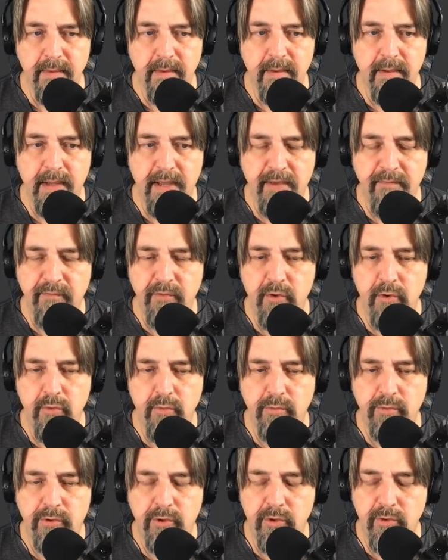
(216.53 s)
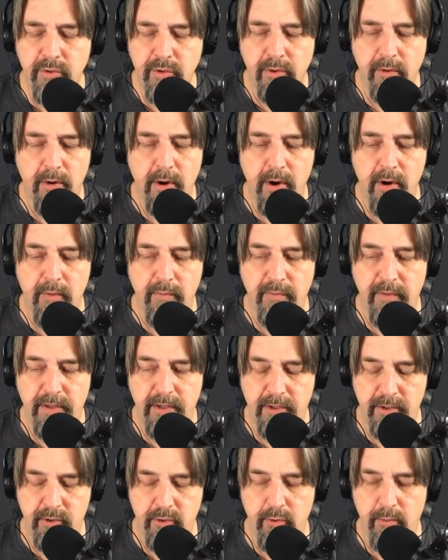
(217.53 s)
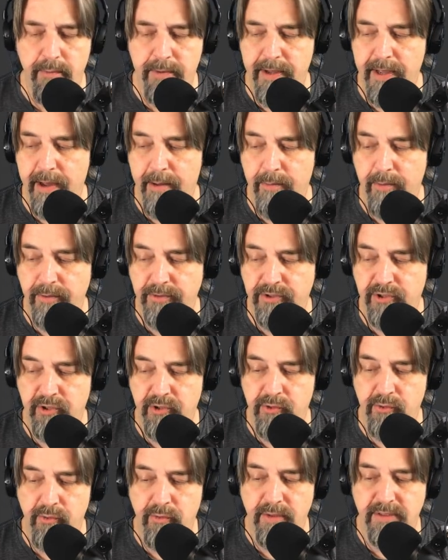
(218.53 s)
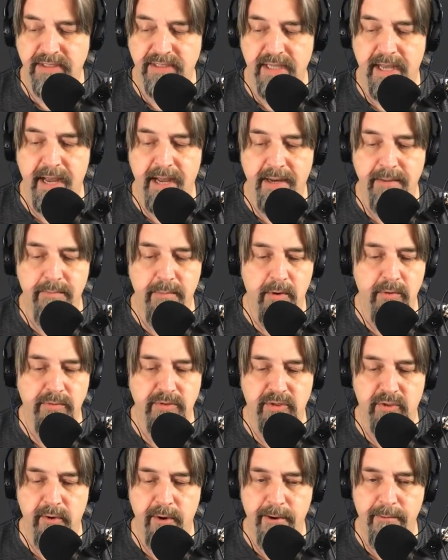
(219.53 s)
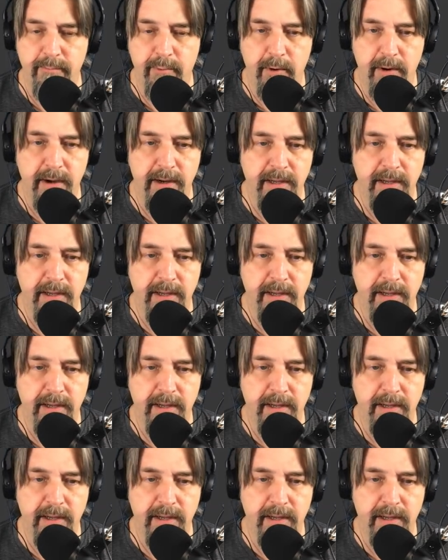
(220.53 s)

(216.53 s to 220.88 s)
If you do your own, then you'll be able to assign both screen printing